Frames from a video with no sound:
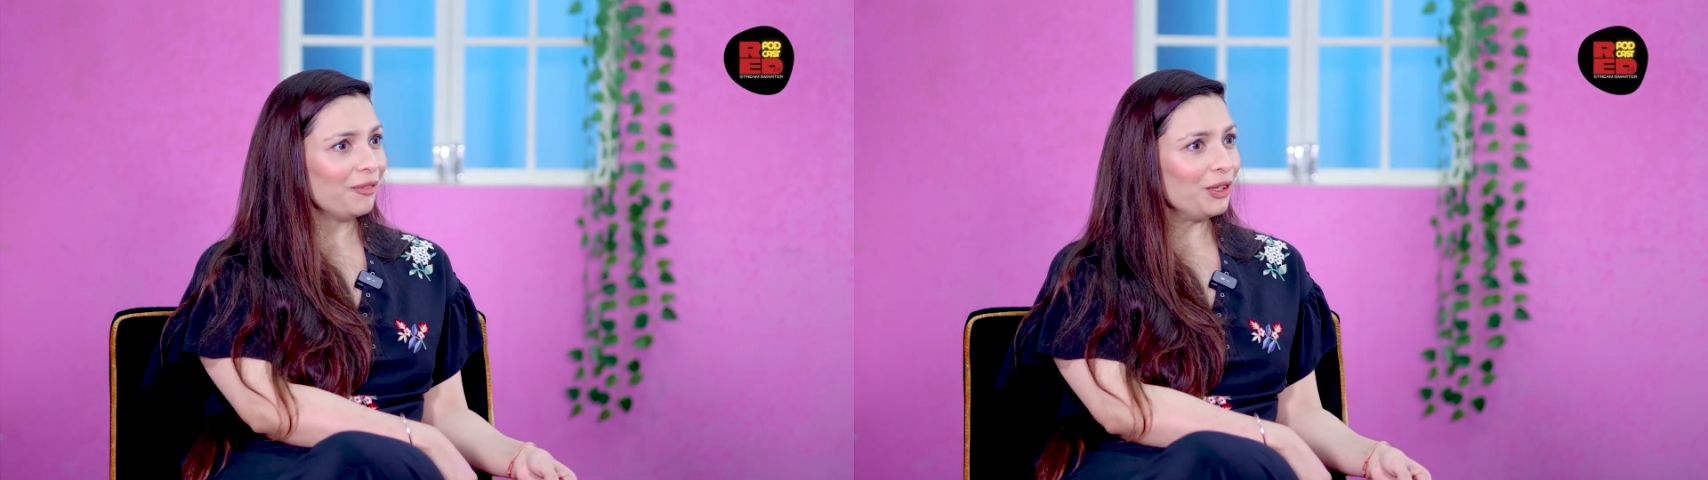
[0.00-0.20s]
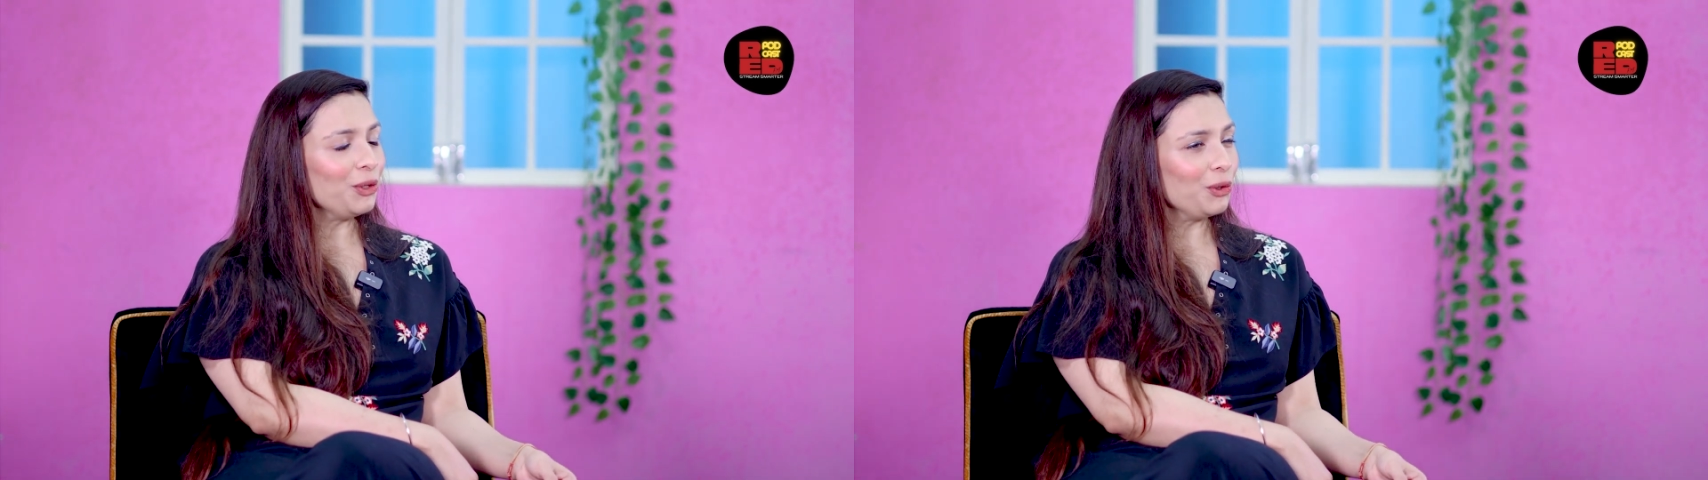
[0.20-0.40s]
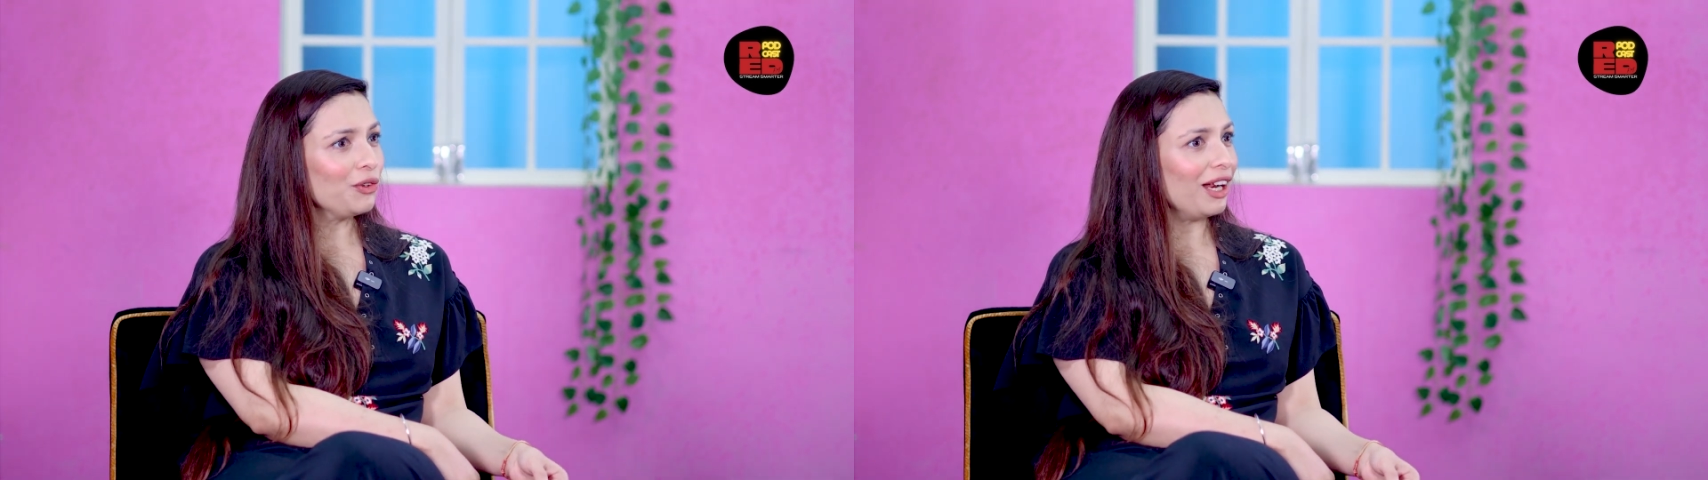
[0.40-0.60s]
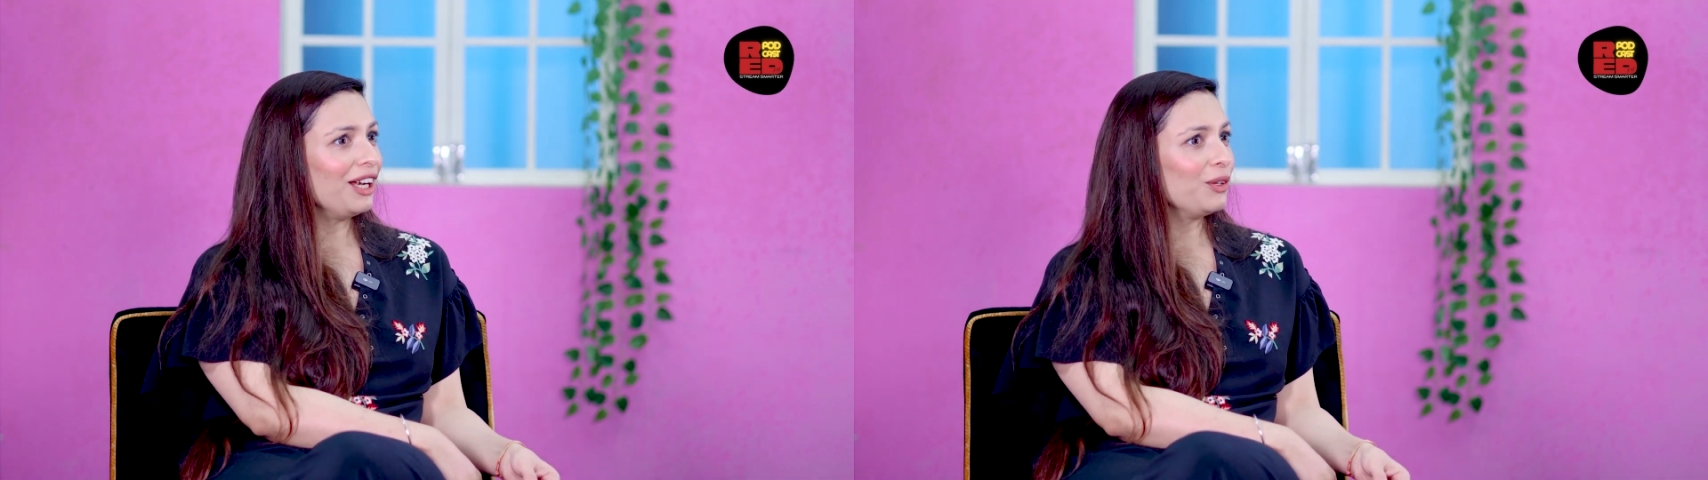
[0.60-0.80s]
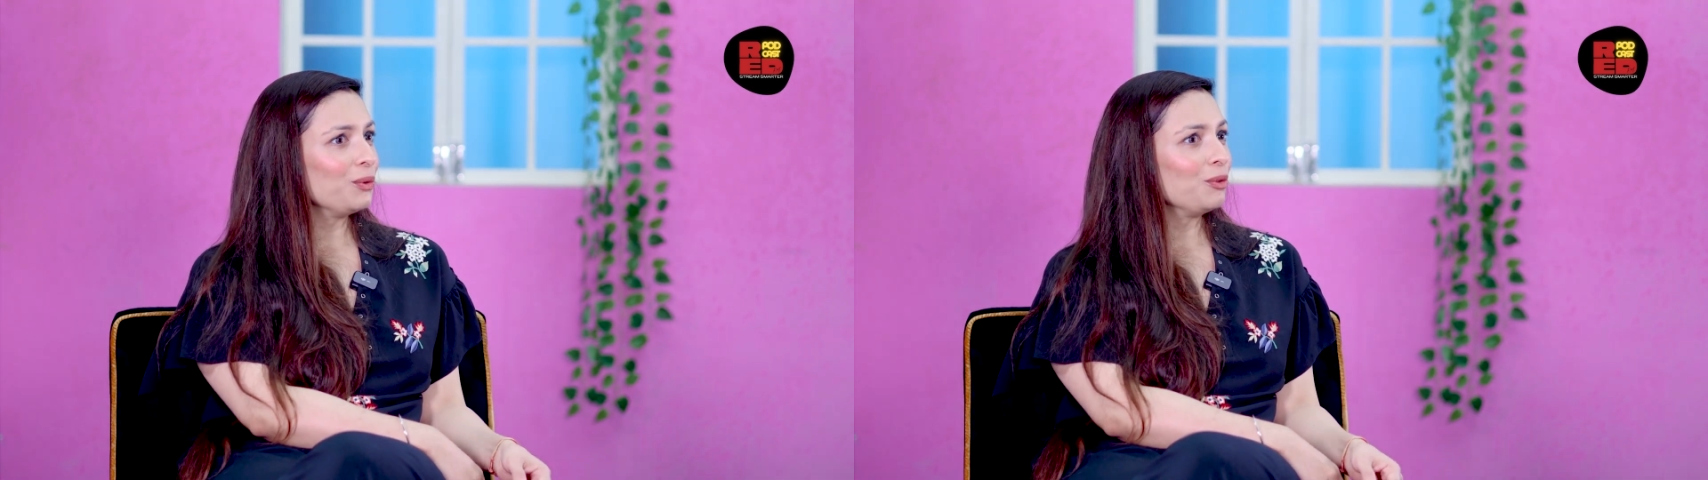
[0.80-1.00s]
when you're
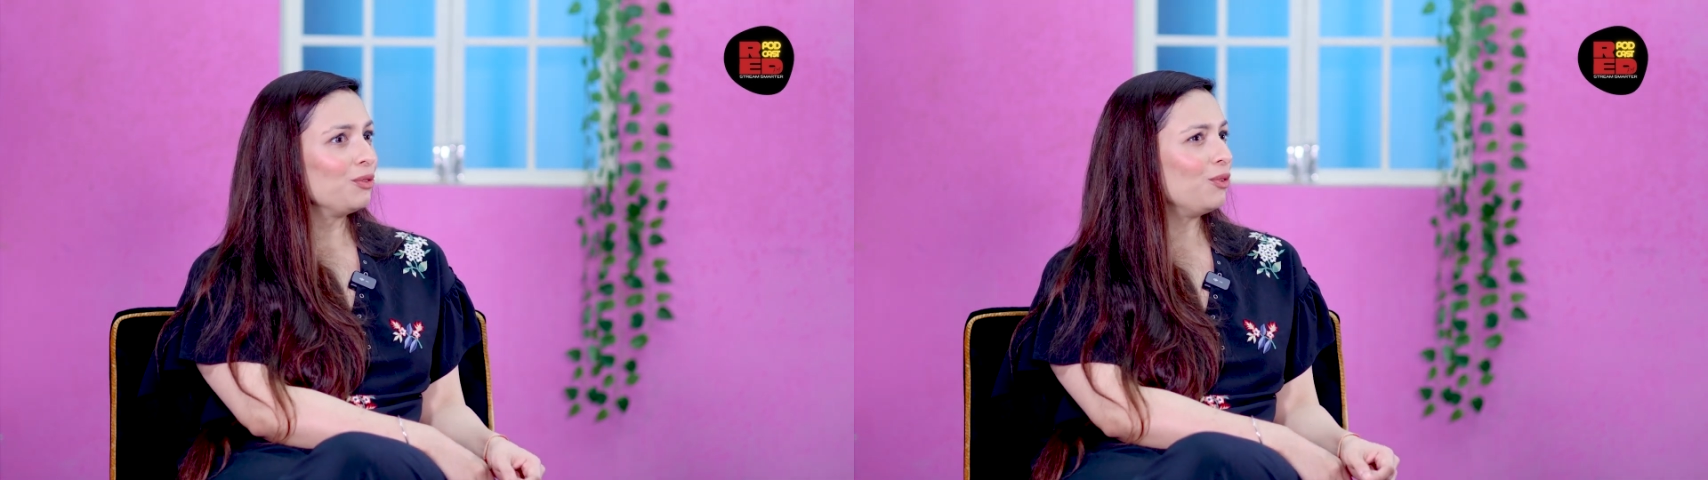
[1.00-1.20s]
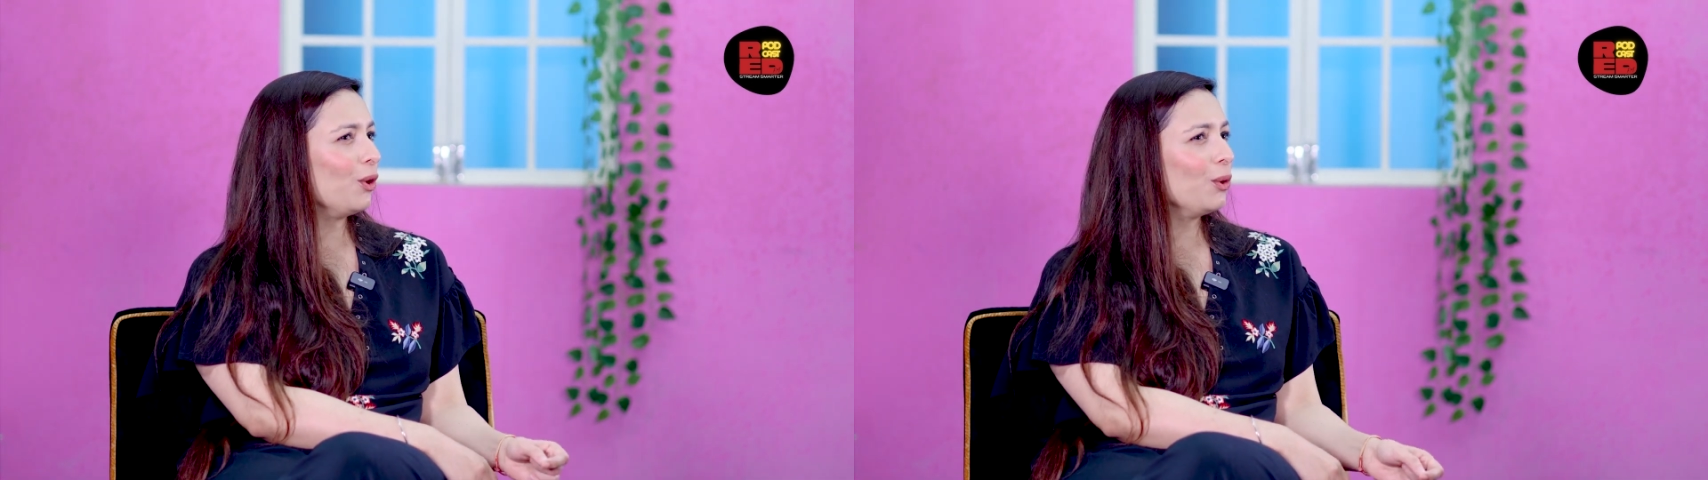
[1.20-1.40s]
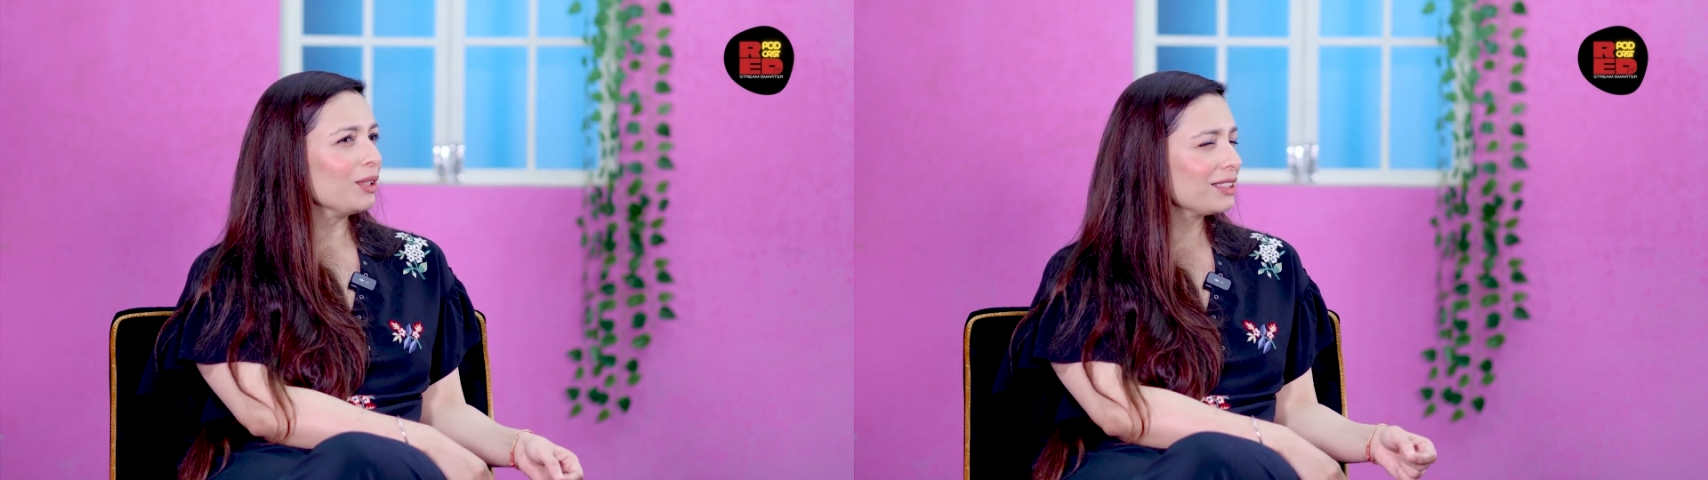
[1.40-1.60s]
trying to follow